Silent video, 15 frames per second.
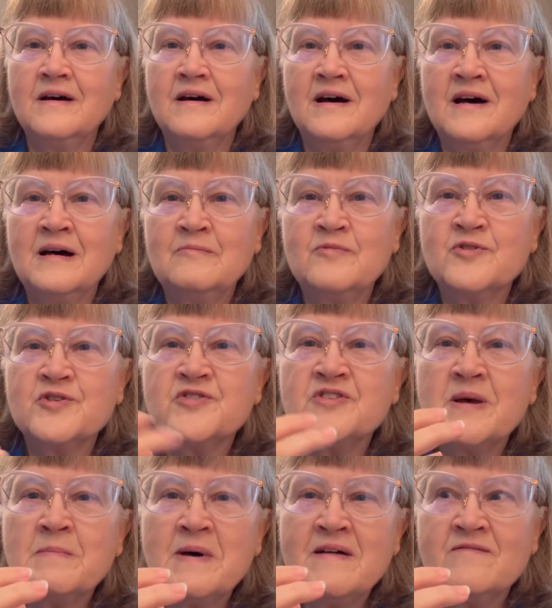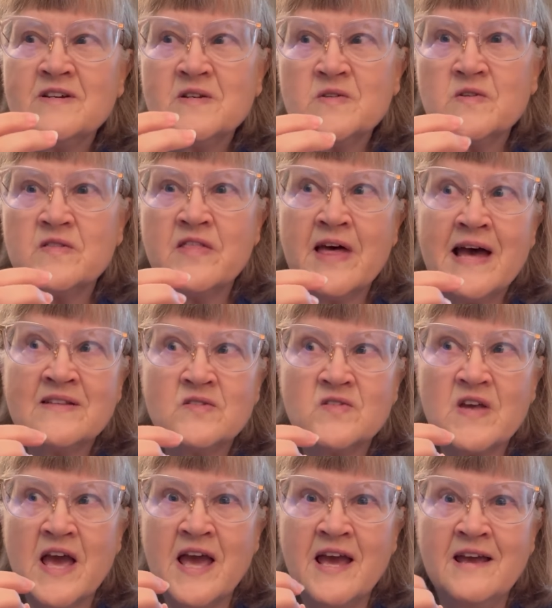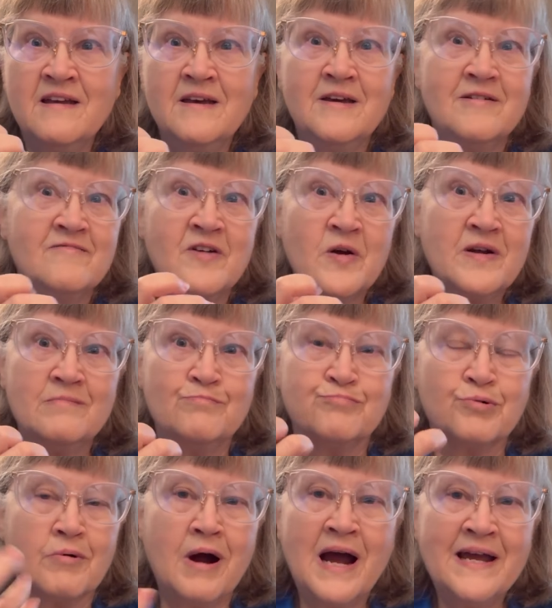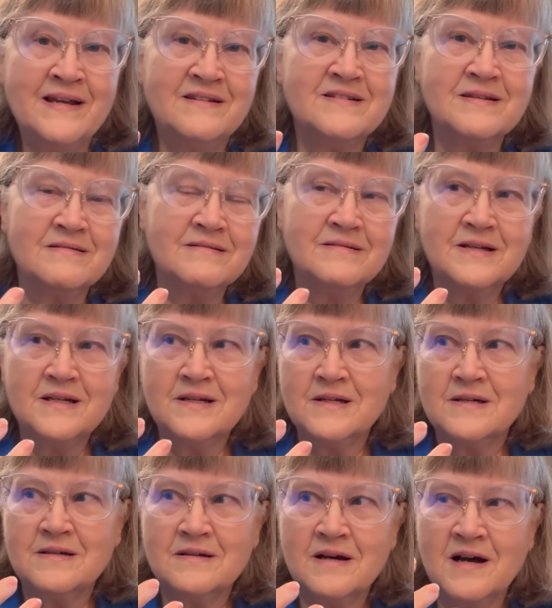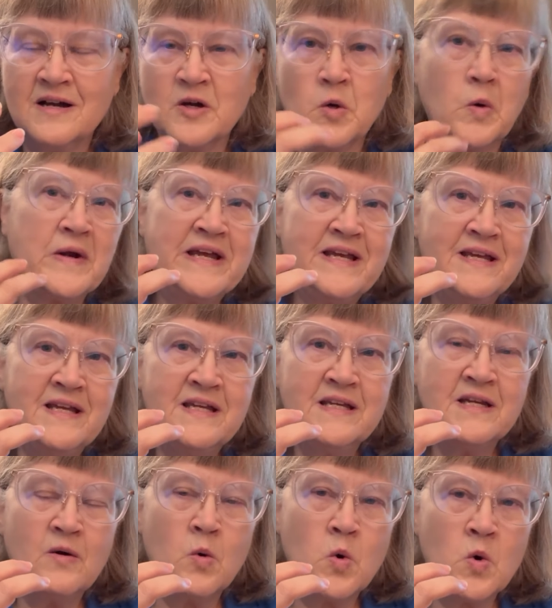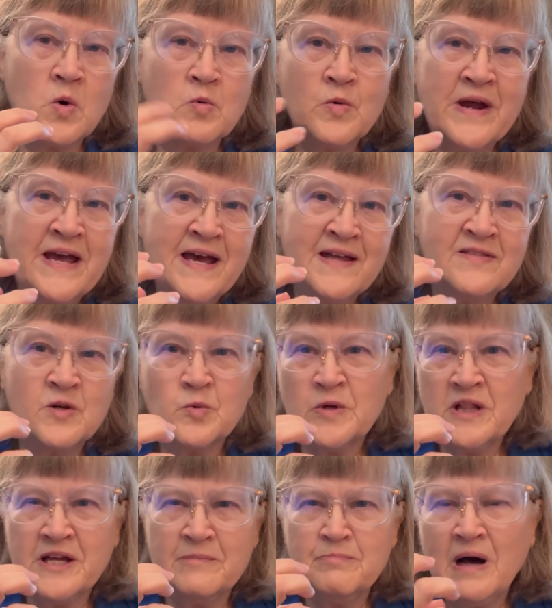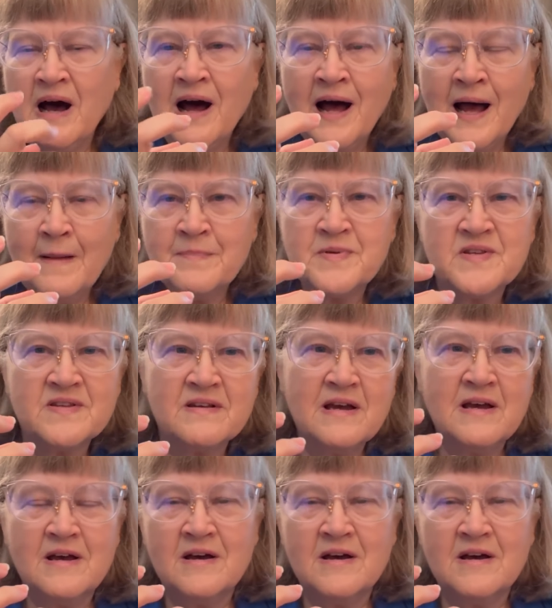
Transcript: For some of us, that's a very bright green or red that really pops.